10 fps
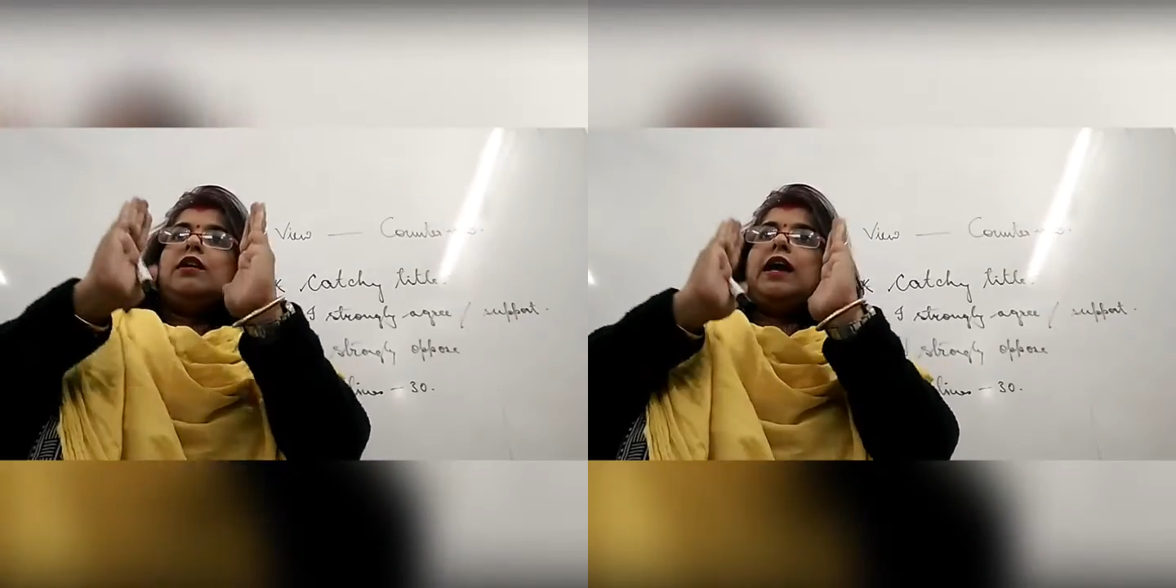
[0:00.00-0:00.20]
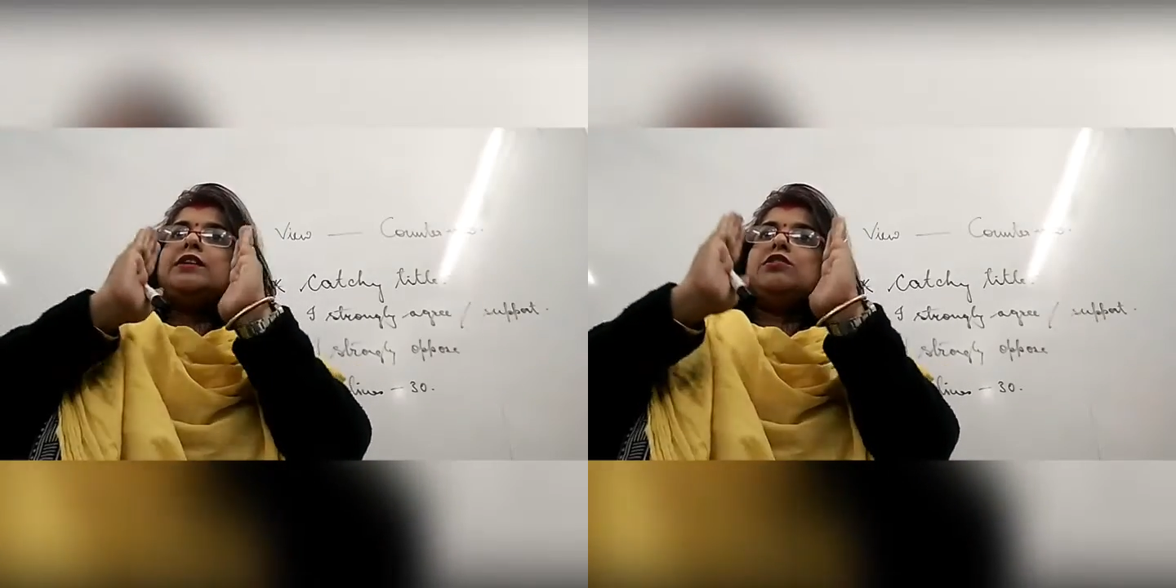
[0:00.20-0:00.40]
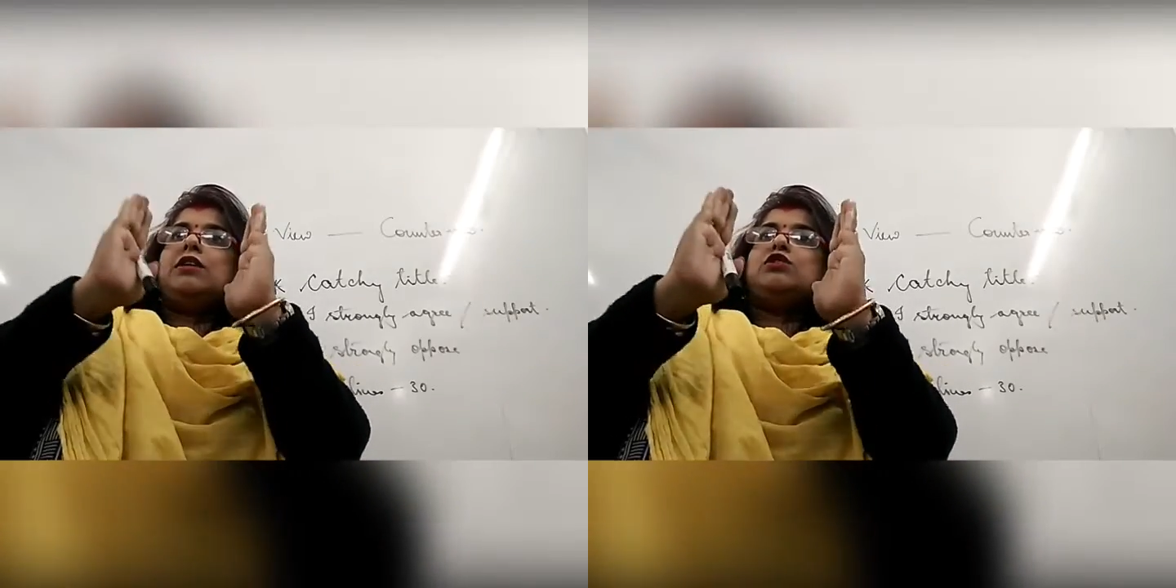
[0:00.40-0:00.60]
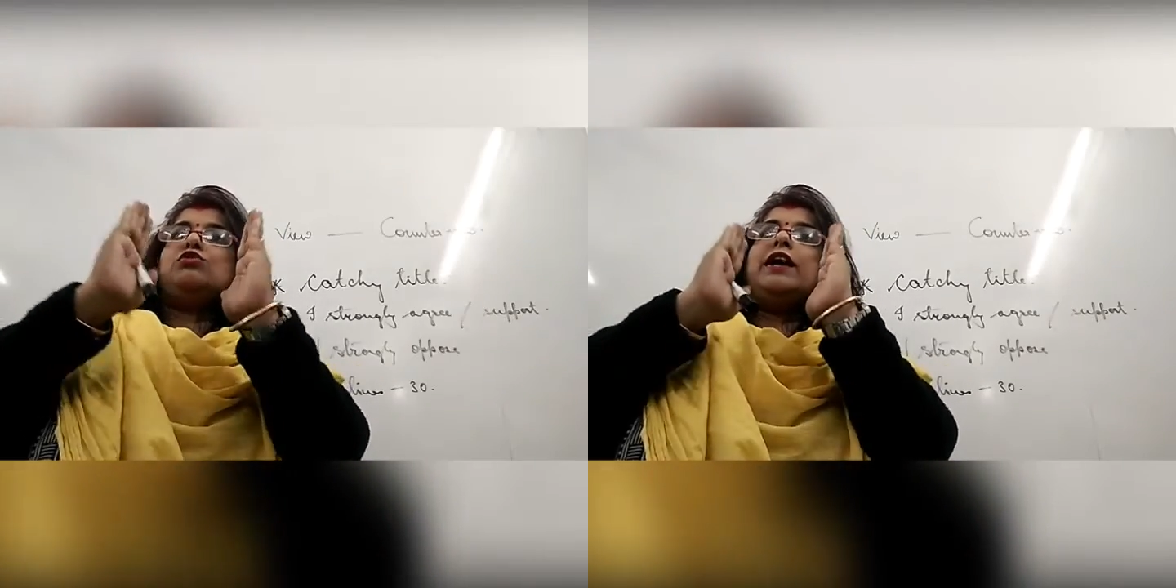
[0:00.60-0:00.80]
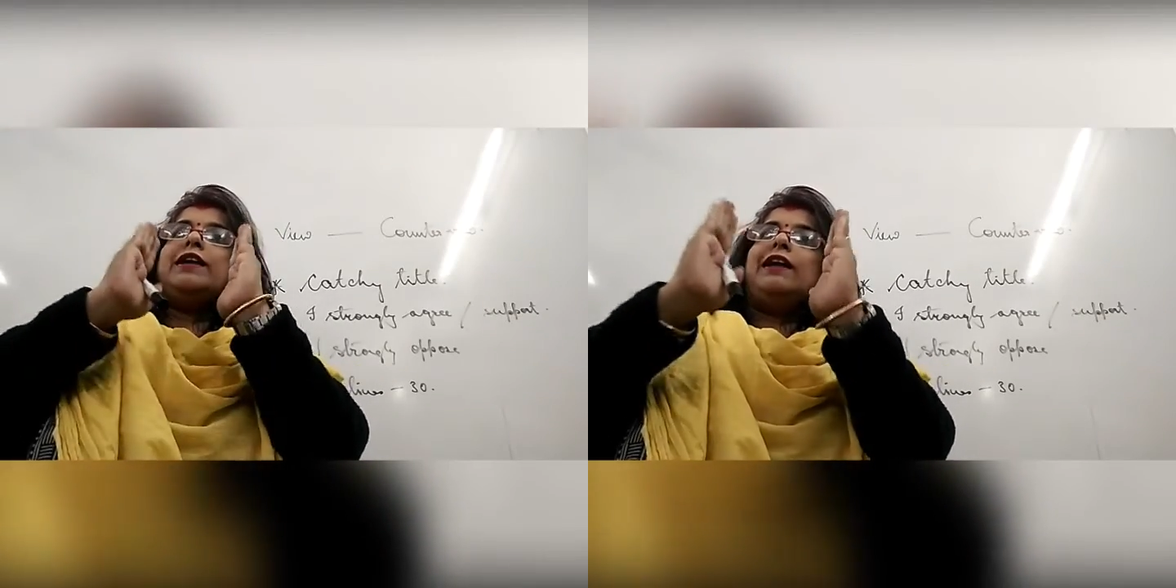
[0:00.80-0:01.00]
catering
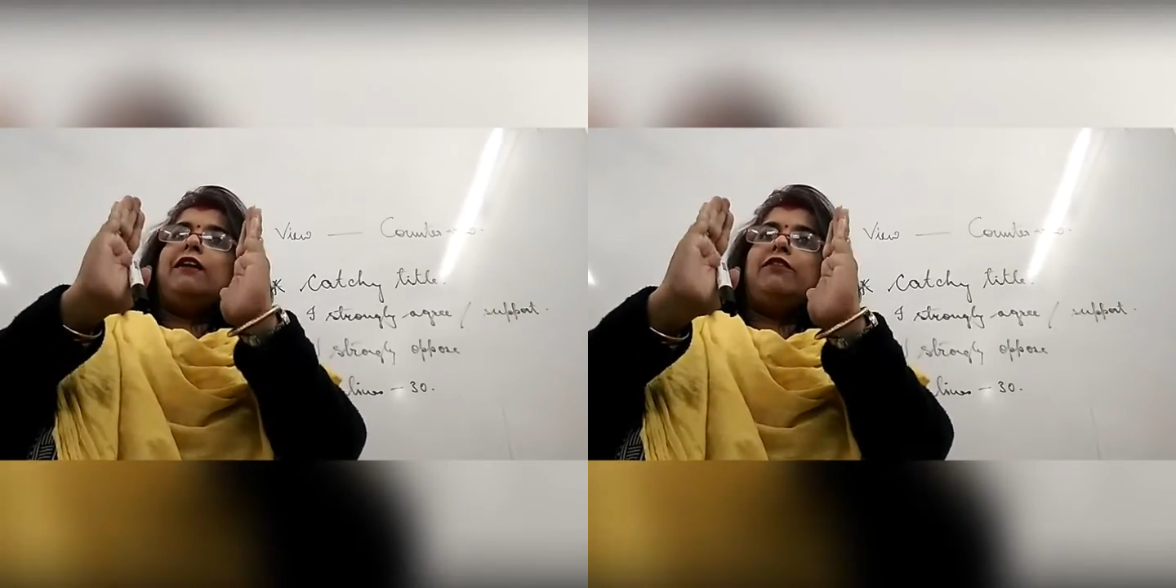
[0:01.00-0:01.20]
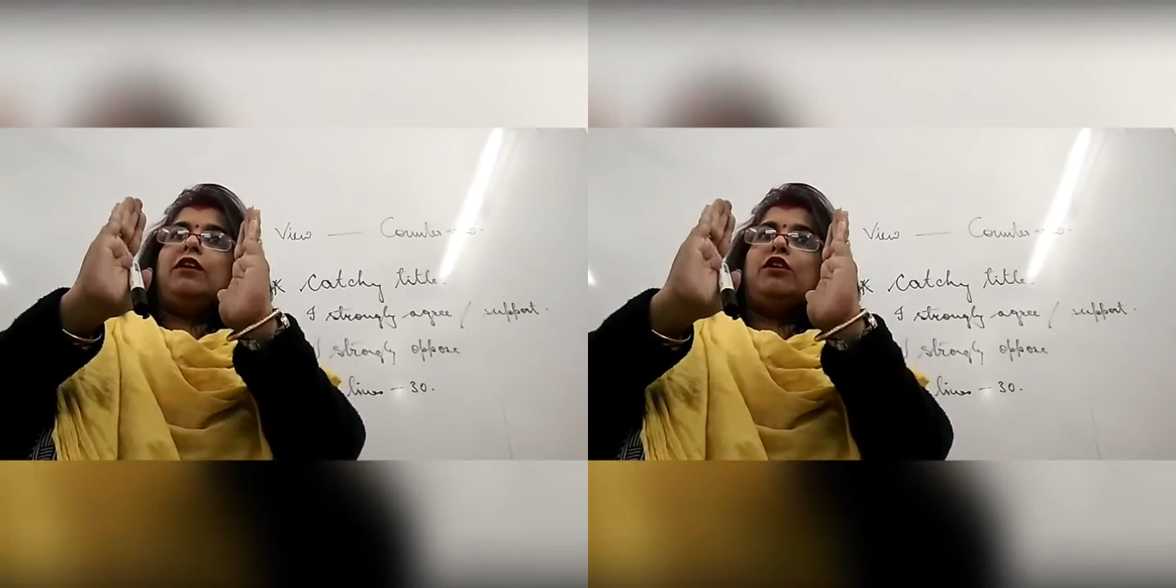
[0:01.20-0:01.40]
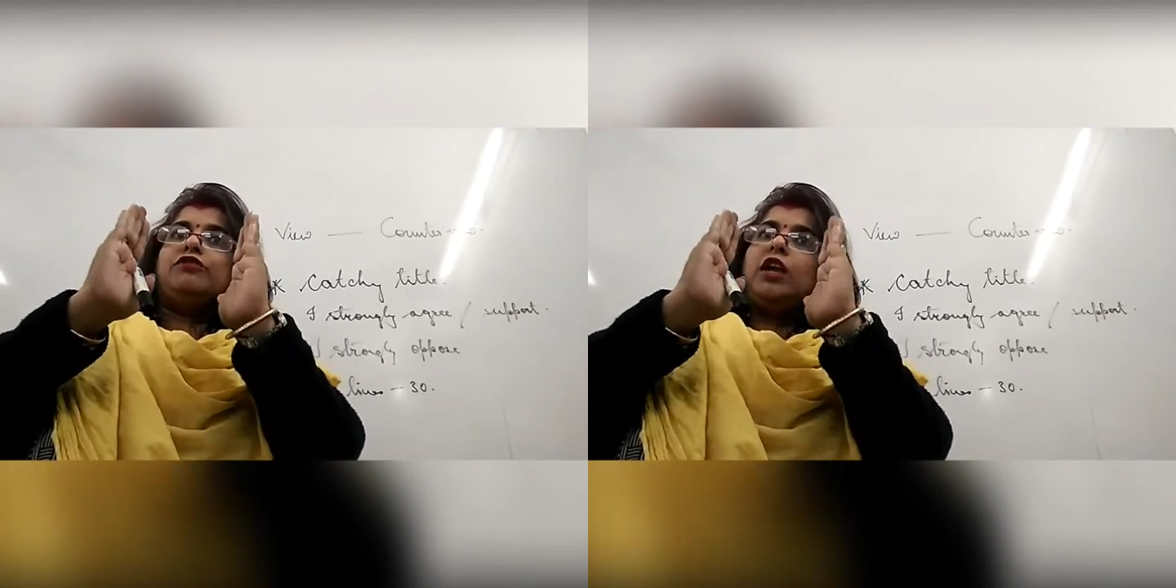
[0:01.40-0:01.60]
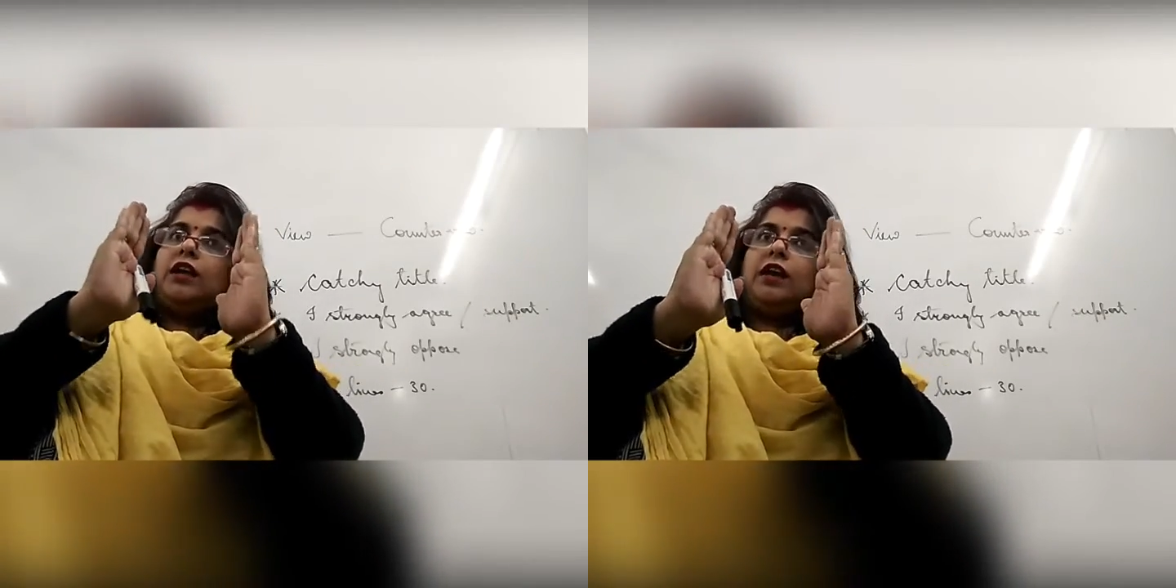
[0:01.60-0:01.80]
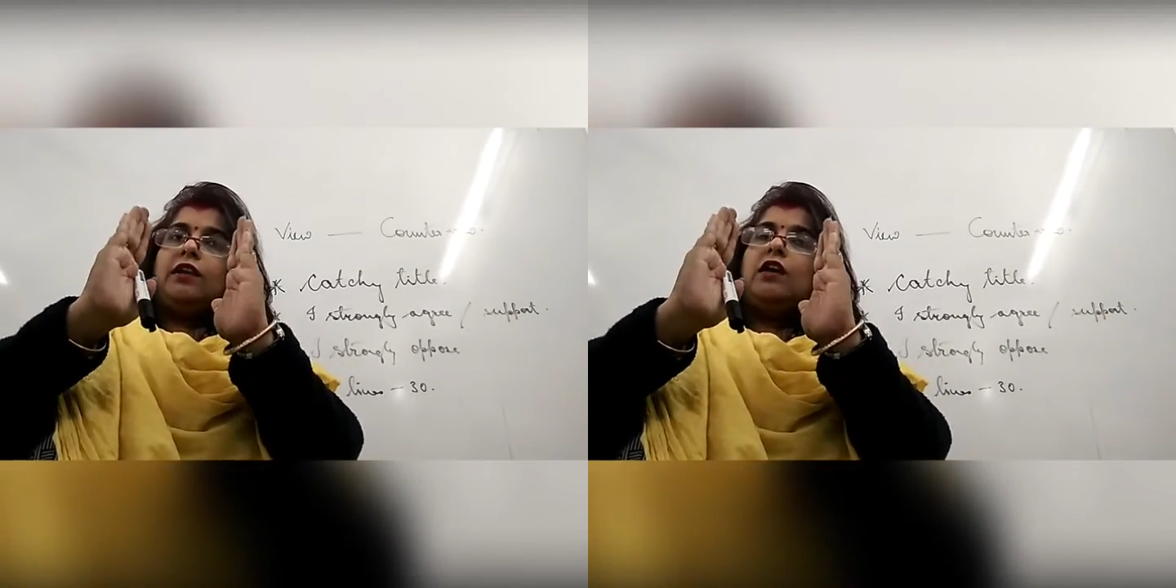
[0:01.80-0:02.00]
to that level of
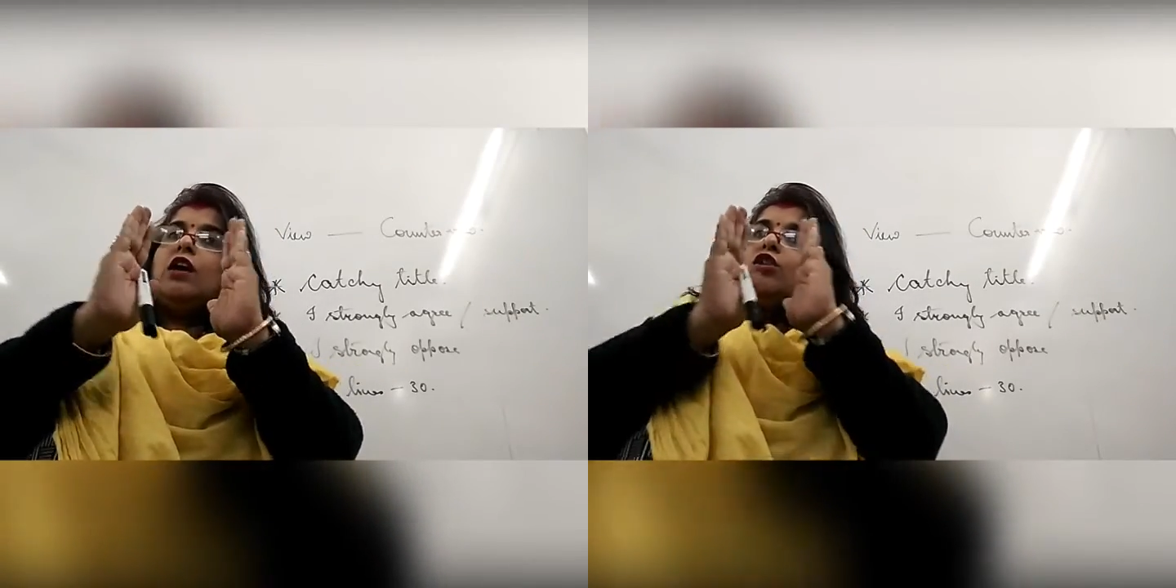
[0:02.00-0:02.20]
thinking.